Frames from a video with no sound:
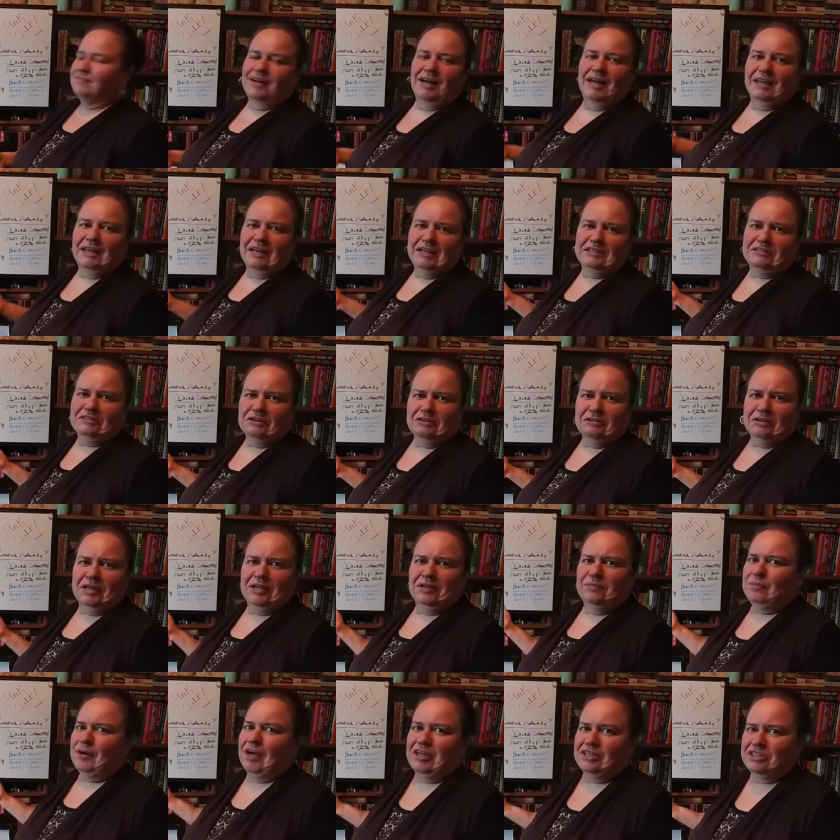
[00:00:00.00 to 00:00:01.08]
I like
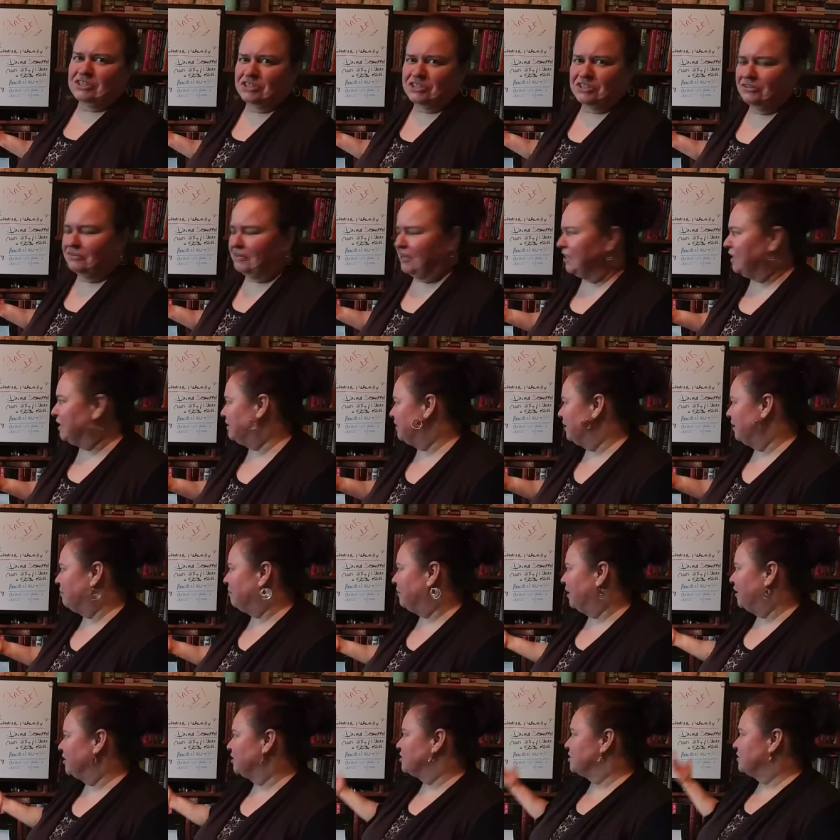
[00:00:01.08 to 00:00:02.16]
turkey, but I just don't eat it that
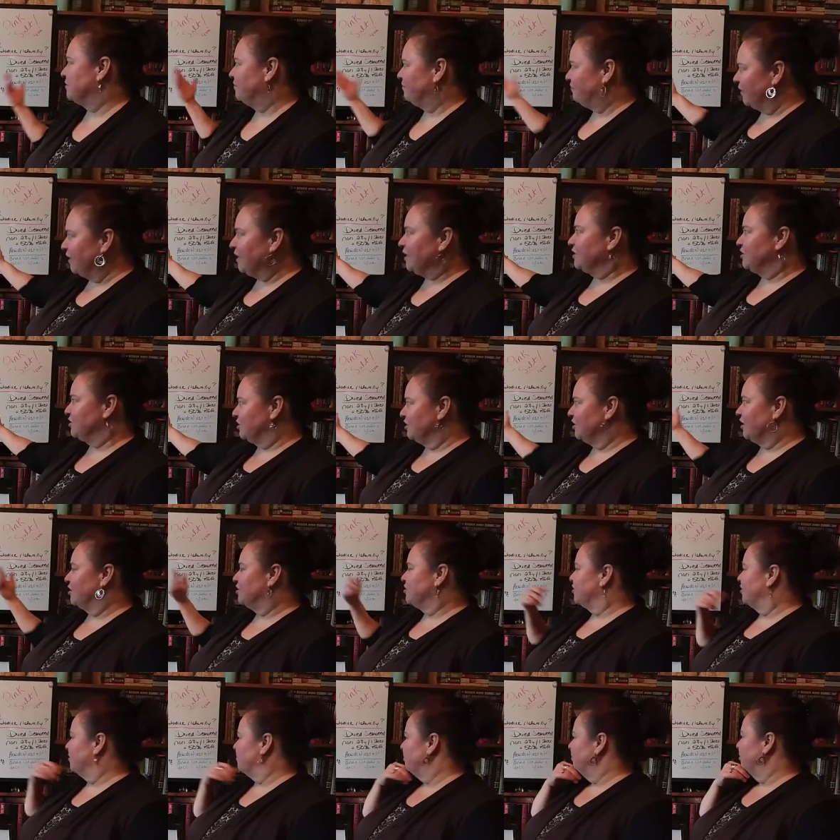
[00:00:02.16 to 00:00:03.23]
much. Fish, I
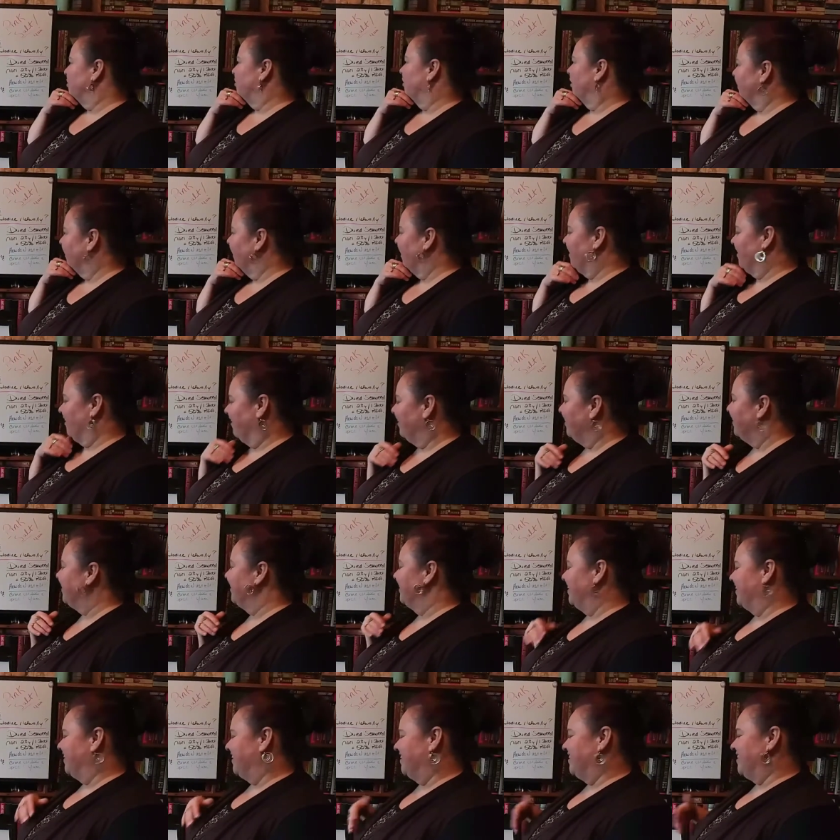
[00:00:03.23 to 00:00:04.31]
should have put on there,
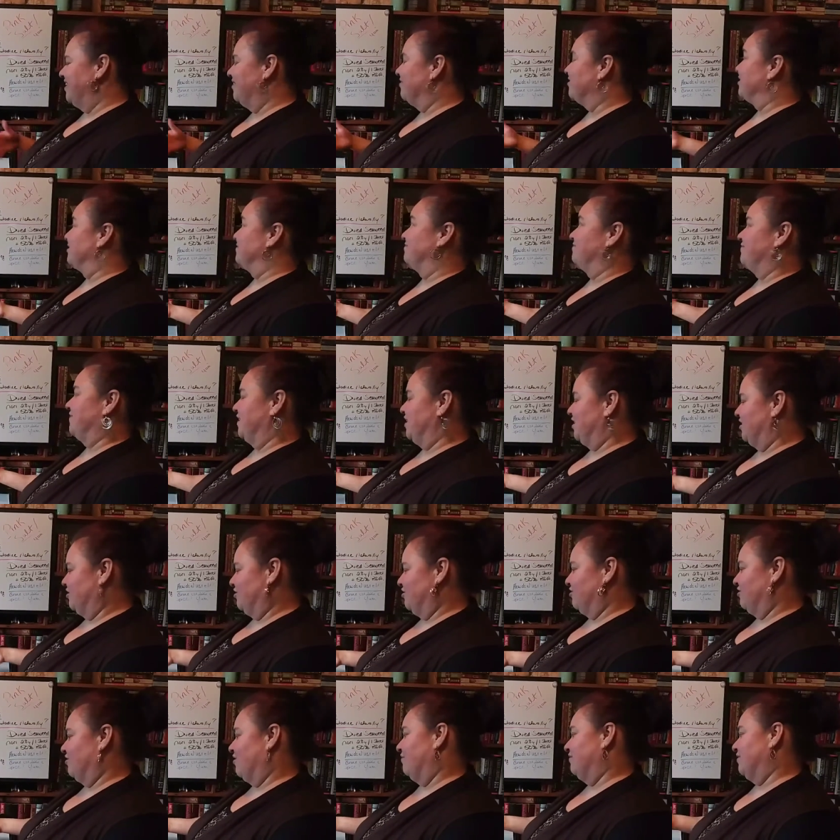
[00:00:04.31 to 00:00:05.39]
because fish
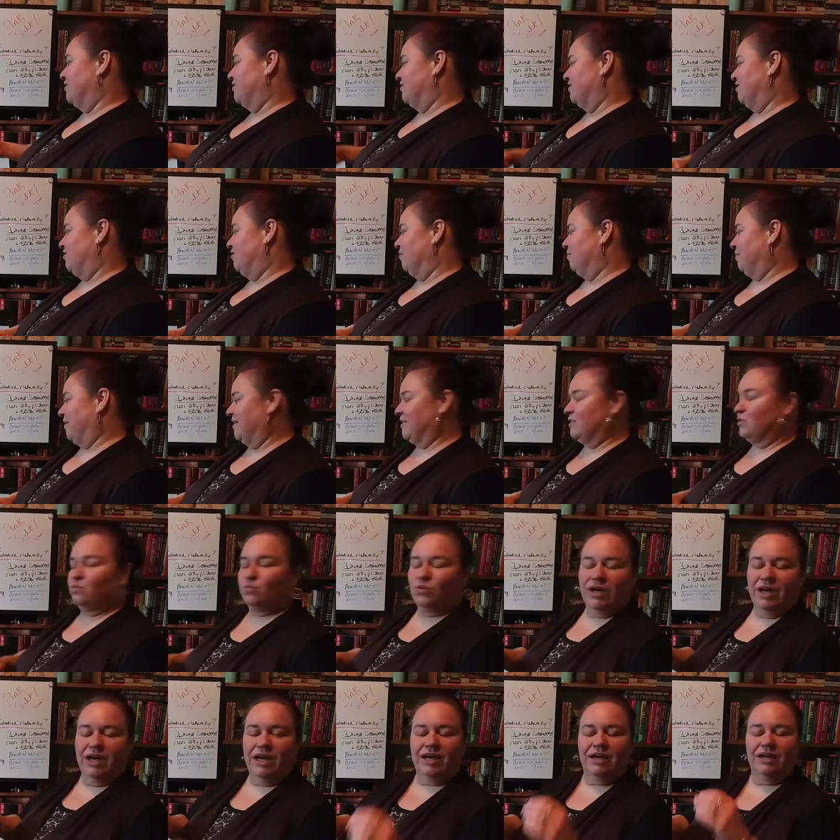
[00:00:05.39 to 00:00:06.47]
is obviously your best
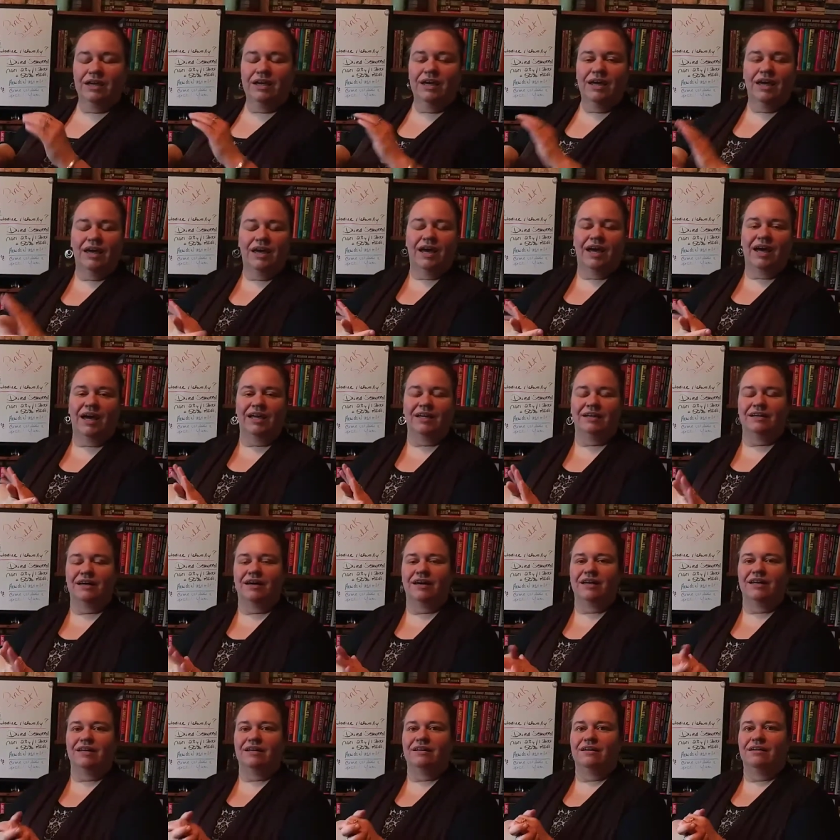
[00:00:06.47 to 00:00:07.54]
way at
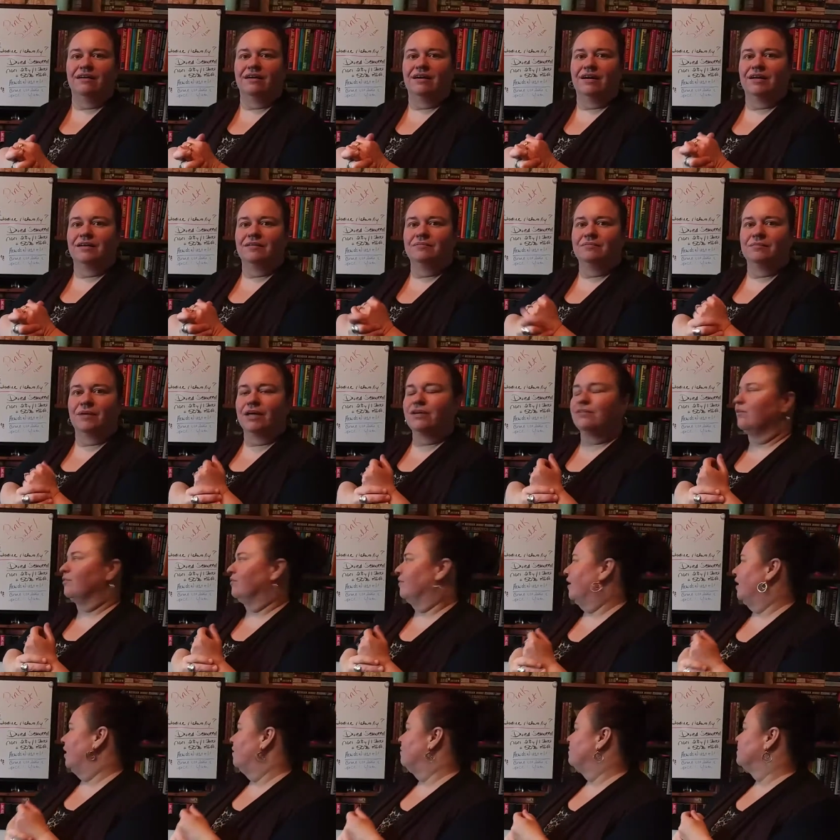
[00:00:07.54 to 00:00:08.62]
99
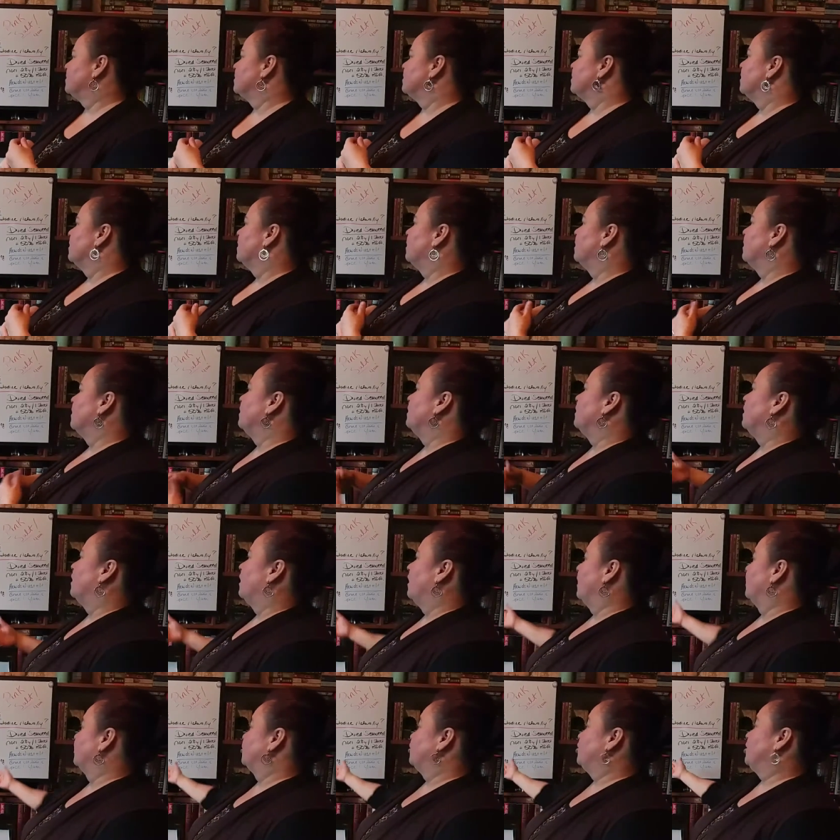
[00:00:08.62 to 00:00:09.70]
micrograms.
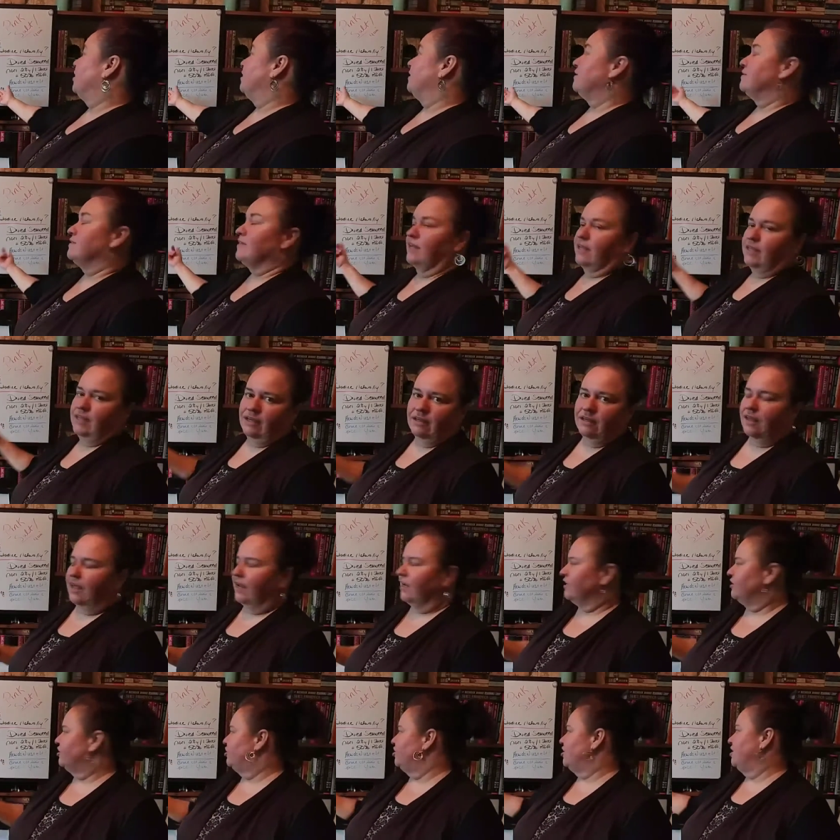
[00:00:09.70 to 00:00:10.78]
Cheese, I eat a
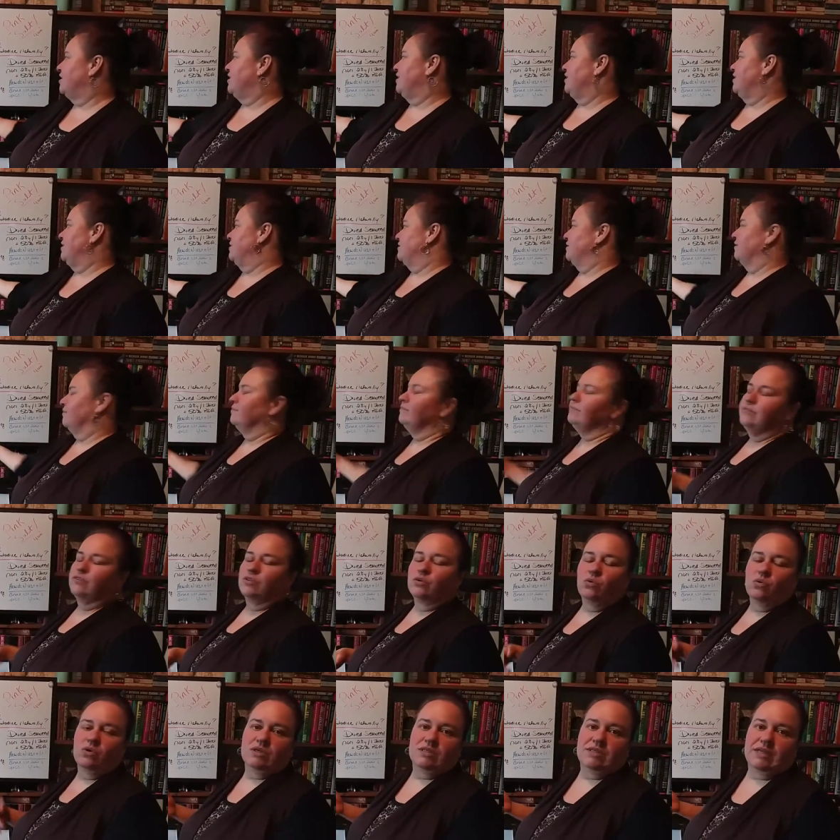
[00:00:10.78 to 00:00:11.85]
lot of cheese.
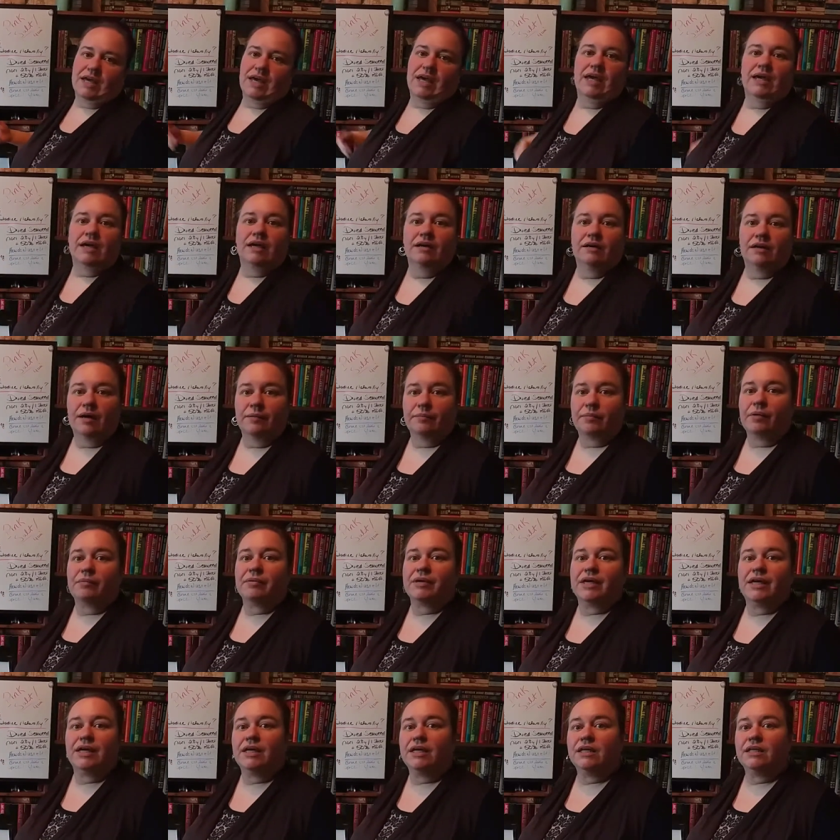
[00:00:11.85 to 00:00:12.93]
Of course, egg, I probably
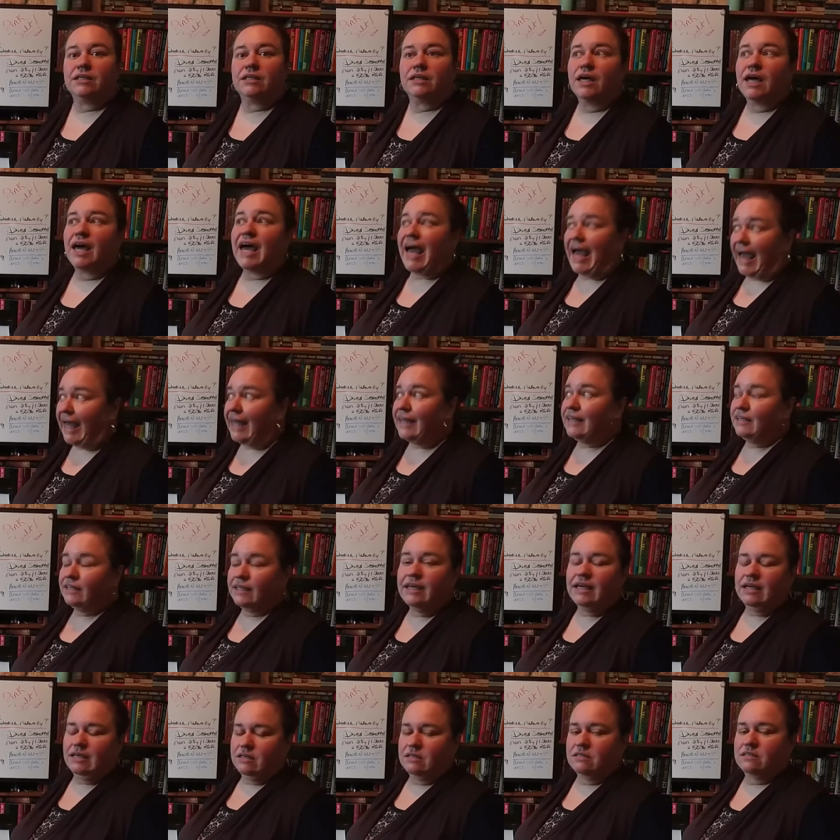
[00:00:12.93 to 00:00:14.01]
eat at
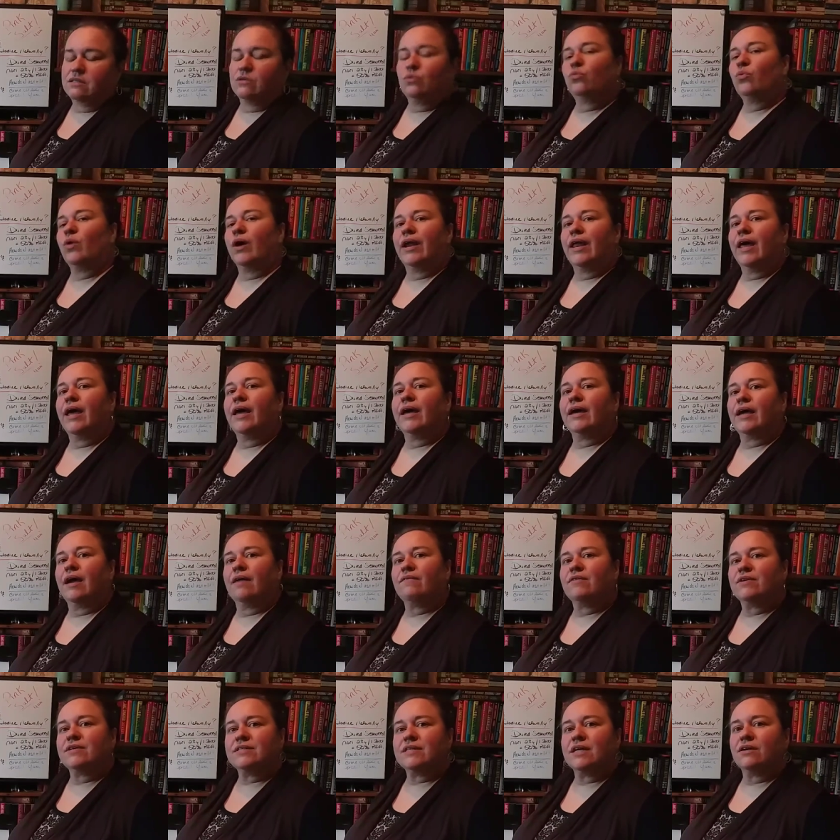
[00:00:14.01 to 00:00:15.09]
least 1 egg
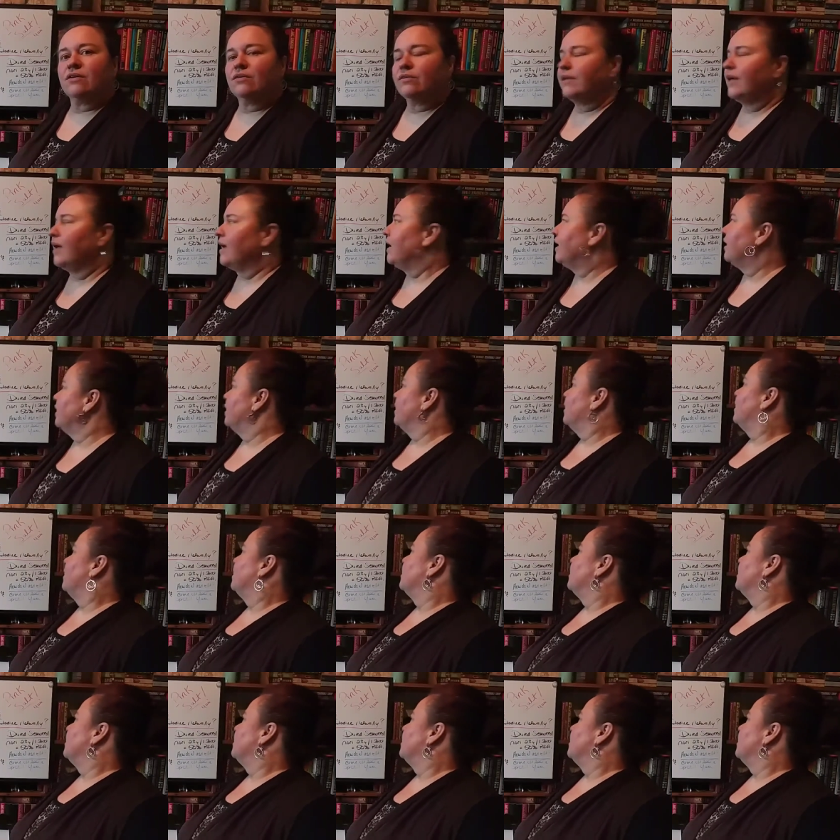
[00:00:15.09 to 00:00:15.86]
every single day.